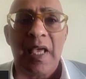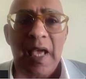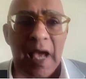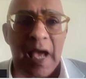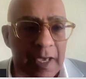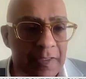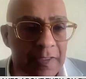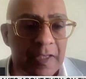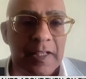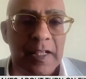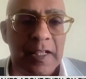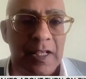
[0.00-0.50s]

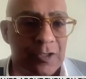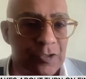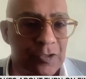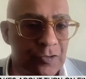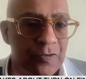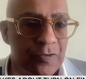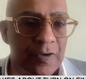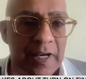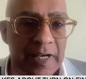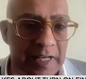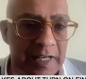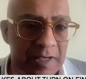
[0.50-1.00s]
I think that's
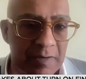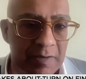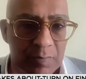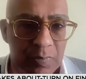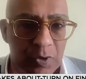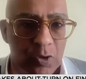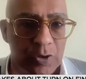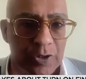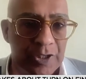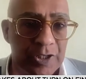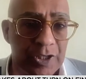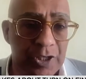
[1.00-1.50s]
really
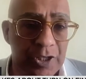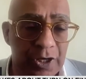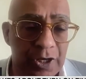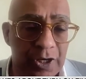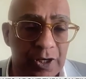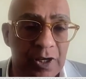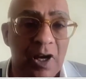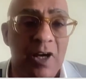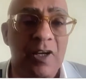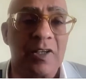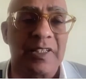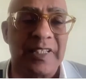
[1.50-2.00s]
important. You
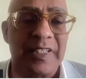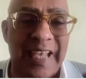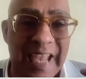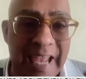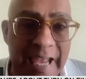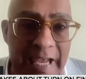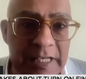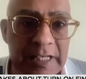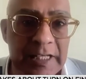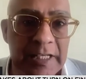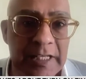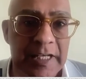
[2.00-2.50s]
can't
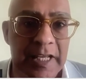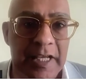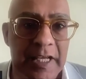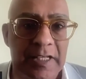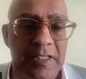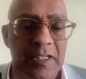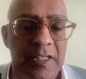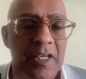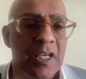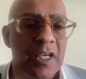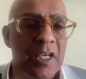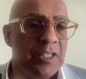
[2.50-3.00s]

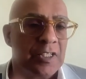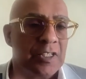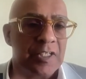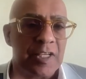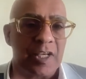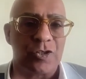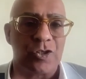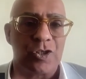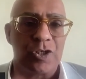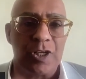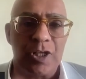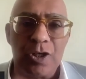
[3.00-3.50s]
alienate
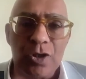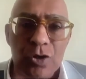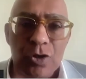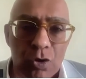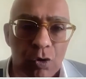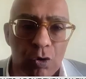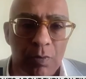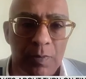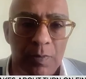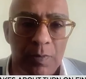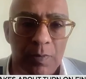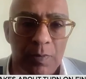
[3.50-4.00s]
such an
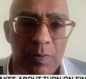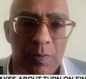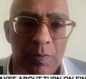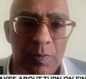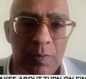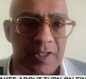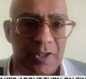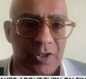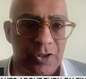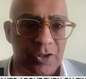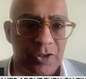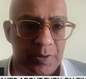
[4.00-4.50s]
enormous
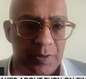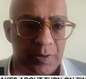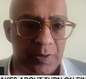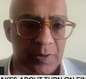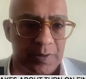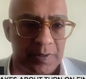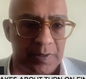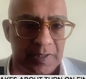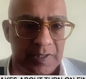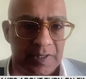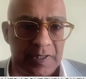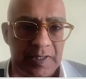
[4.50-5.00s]

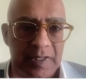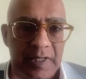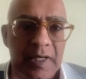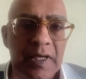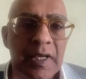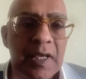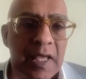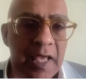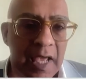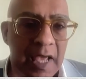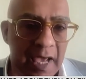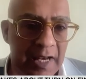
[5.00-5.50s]
constituency
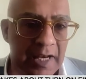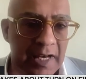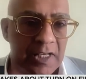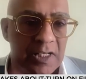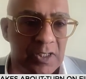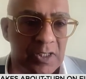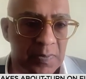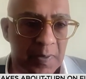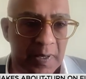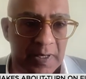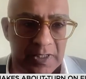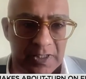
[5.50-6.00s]
and
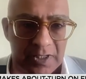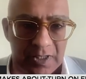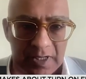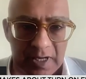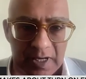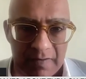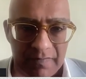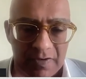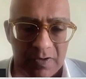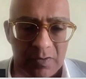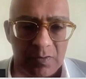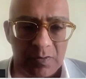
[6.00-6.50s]
expect to
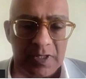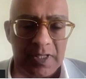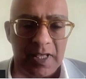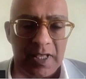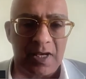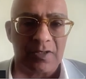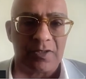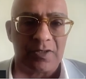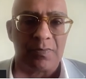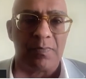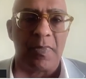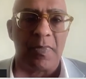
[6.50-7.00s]
govern
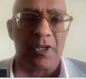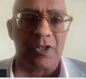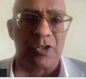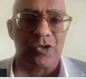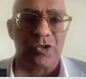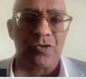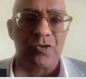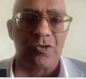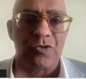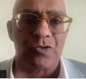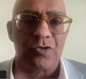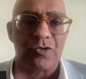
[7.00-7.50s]
without
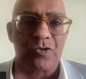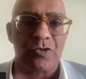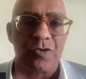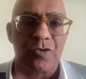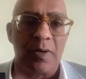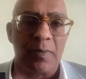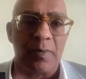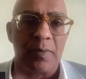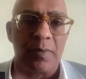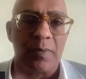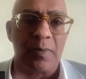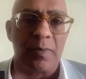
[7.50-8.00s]
much
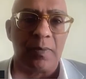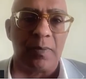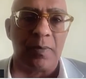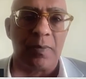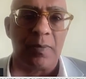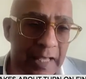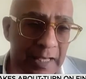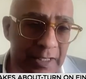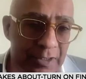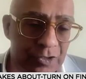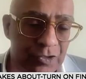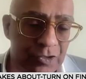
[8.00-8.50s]
trouble. I
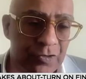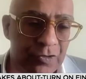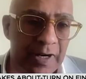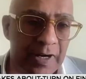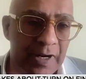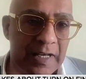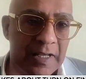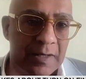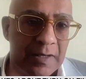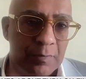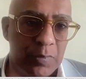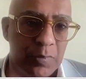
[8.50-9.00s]
think that's
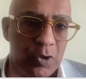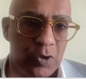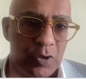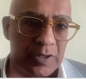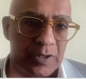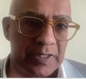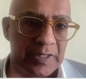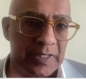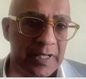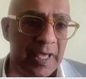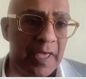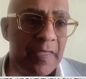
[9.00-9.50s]
really
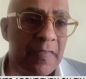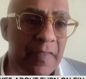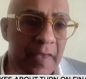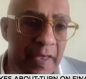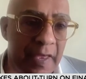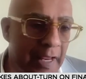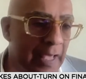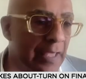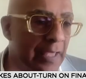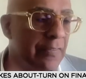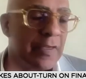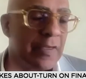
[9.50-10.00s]
important. And
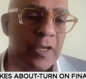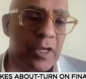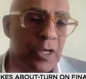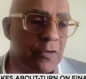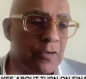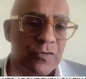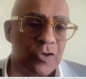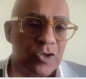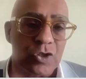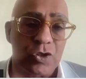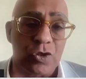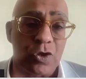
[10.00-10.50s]
then I think you've
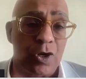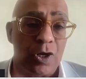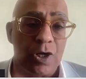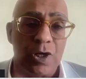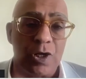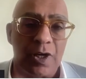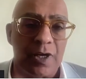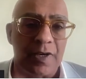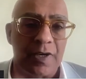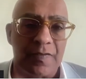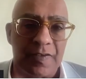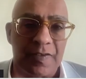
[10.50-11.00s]
just got to
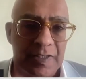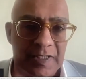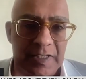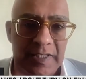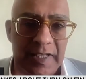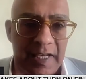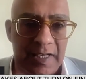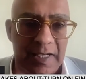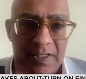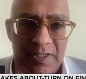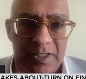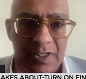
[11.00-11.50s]
look at this
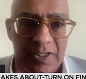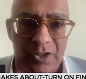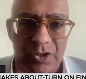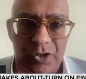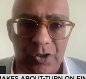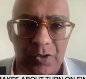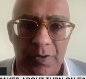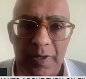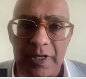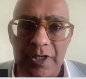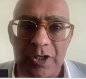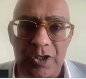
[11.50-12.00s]
tax
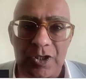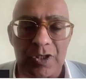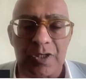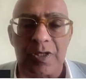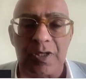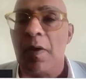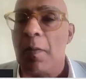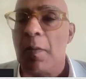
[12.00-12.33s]
situation.